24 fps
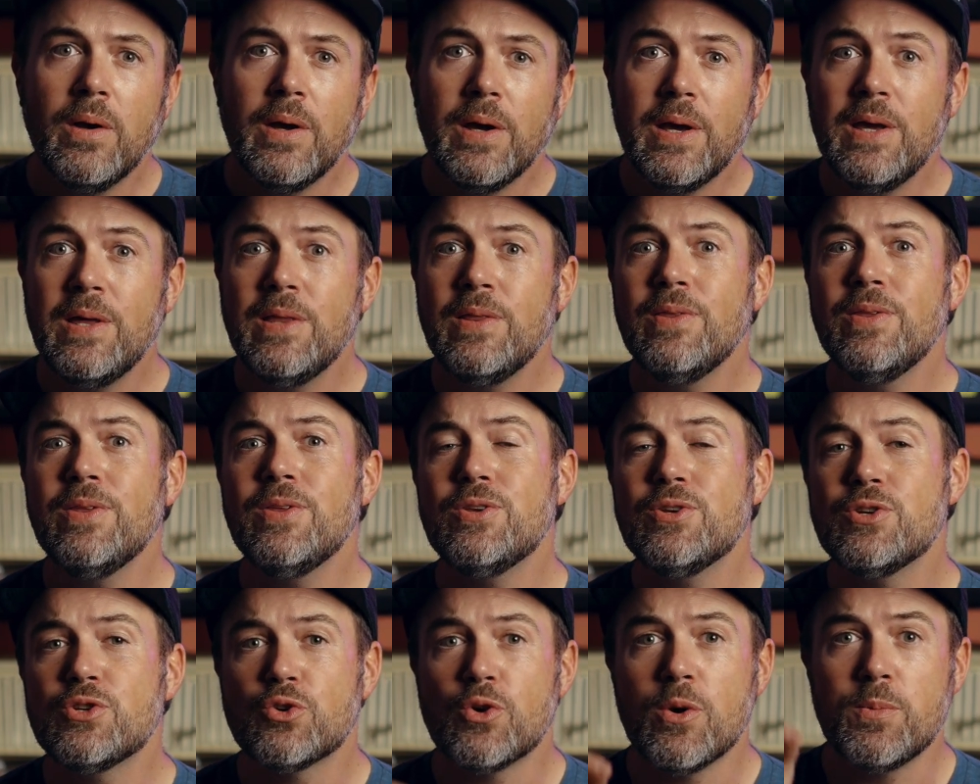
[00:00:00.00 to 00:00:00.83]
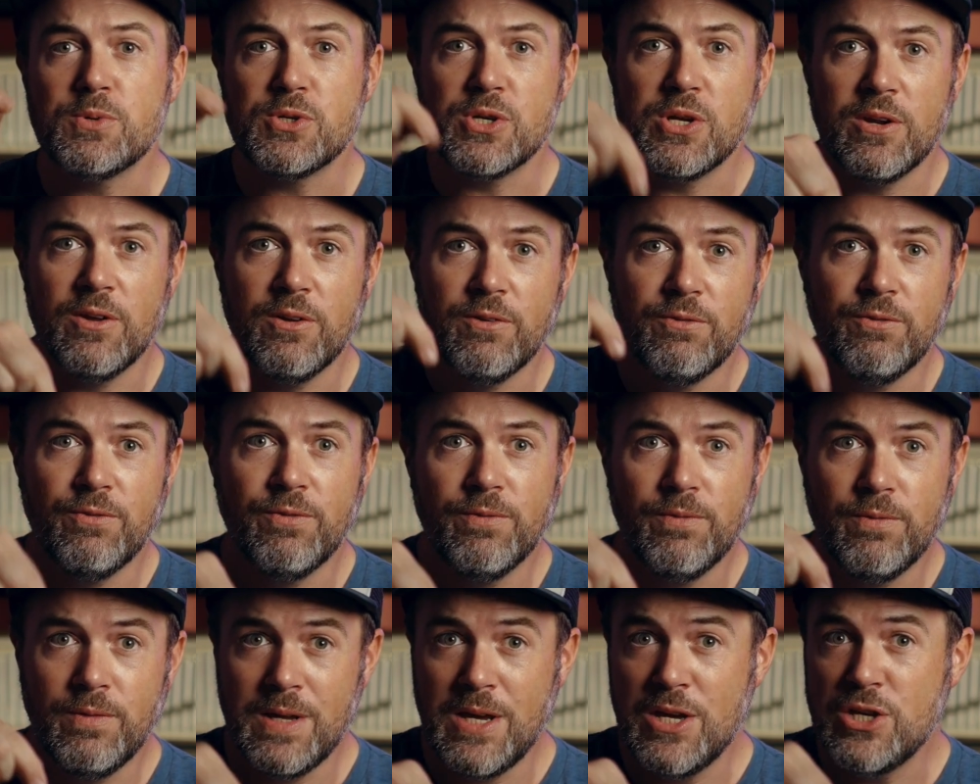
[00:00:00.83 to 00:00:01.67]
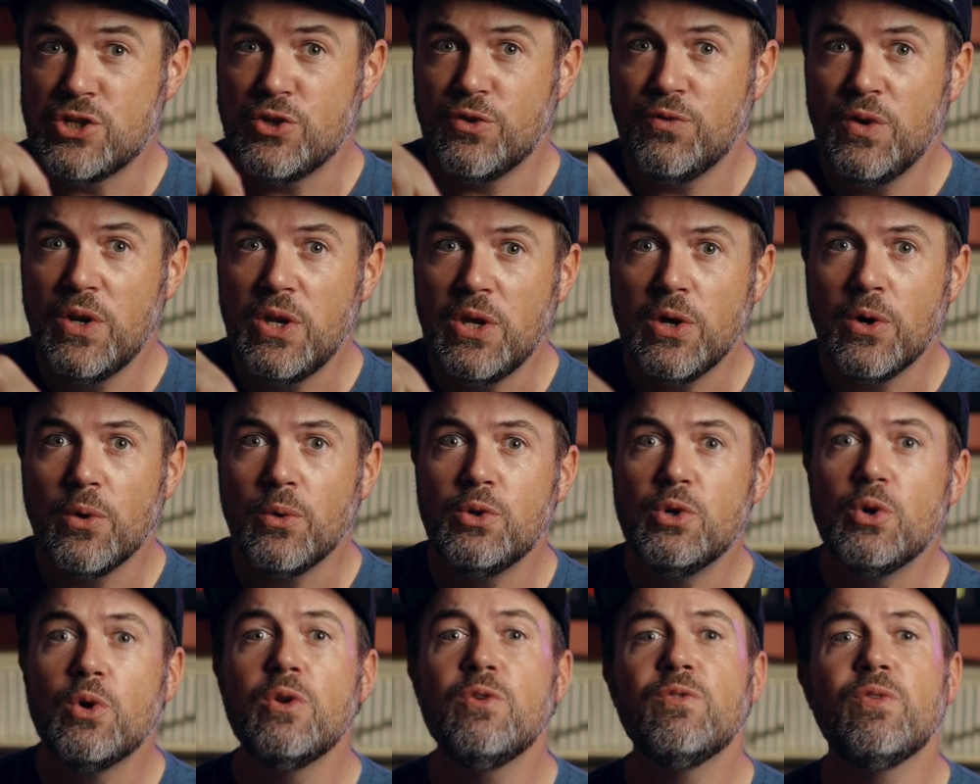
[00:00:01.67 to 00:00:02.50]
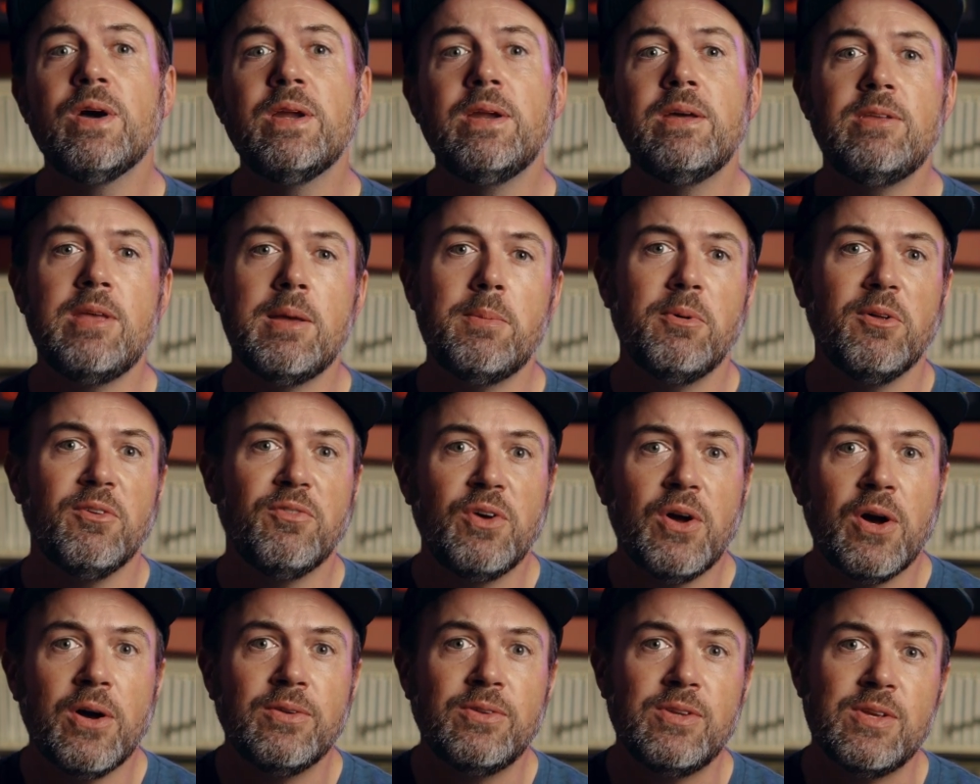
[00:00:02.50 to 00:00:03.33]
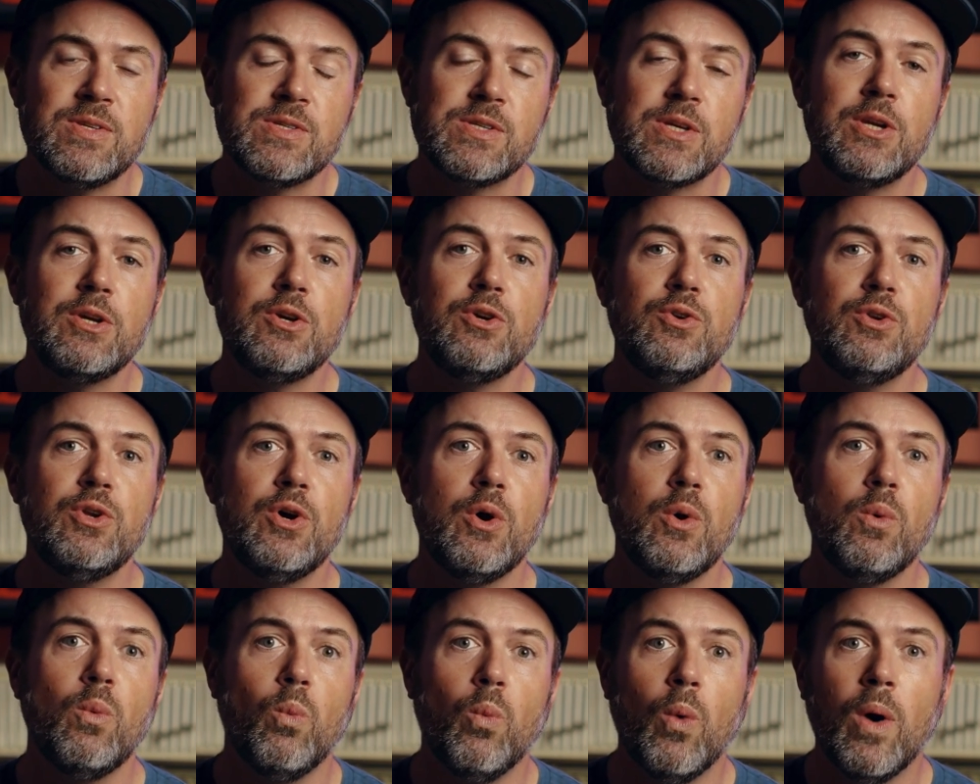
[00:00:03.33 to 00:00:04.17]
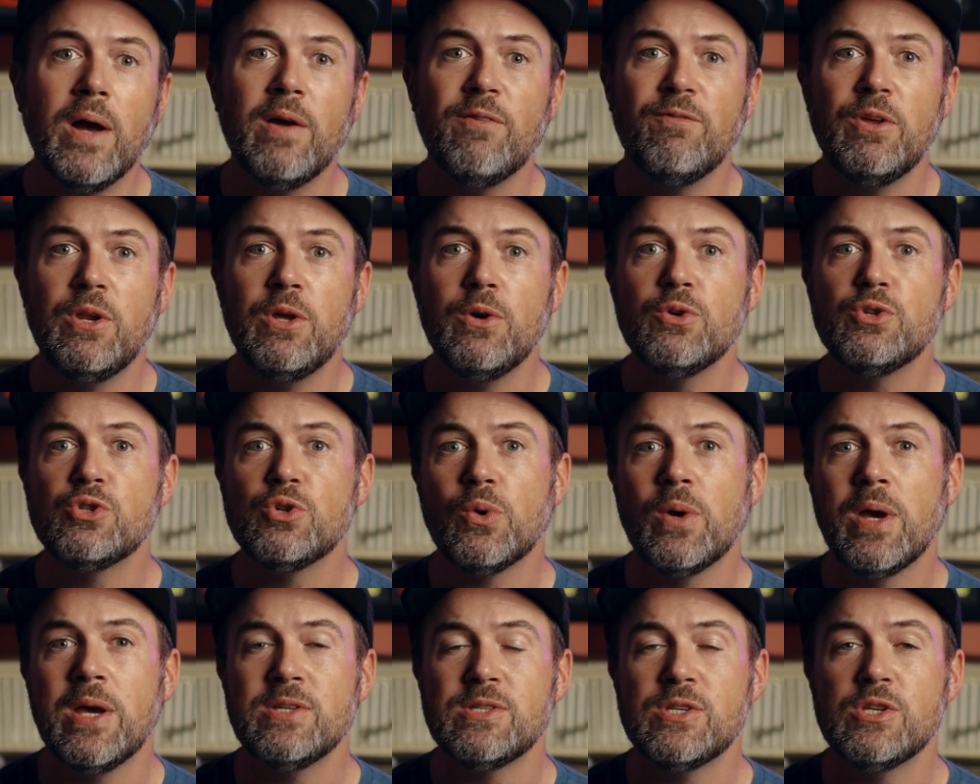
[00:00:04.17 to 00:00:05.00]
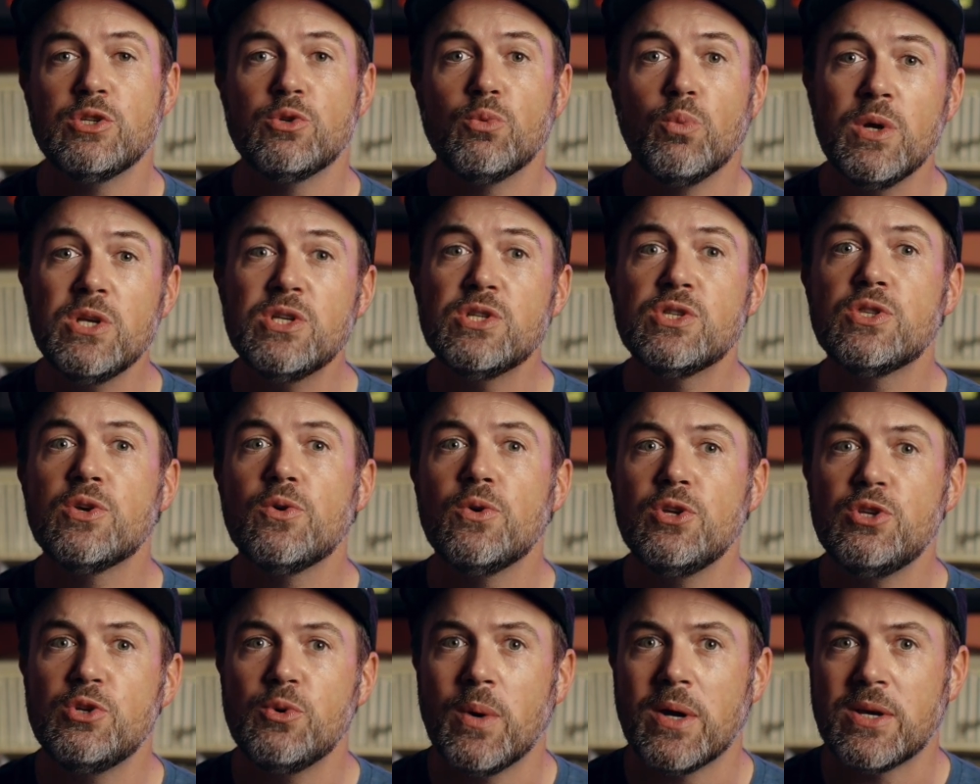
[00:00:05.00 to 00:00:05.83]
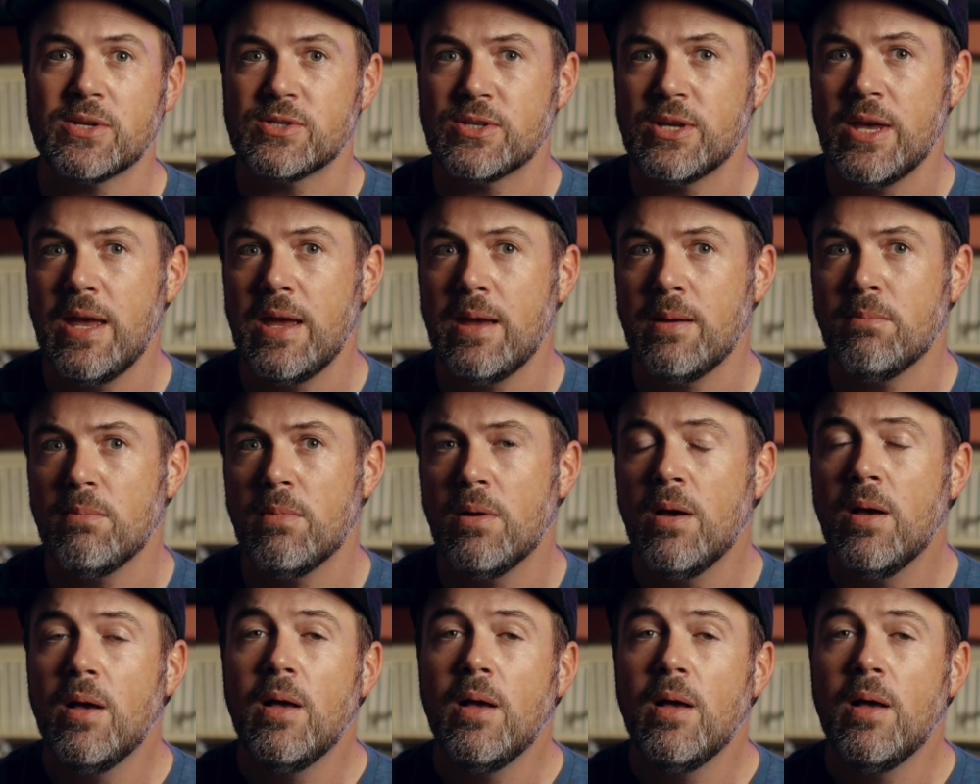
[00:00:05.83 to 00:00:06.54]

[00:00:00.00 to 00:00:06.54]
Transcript: In the description of each video, you can find a table of contents letting you know what video showcases which 32X game.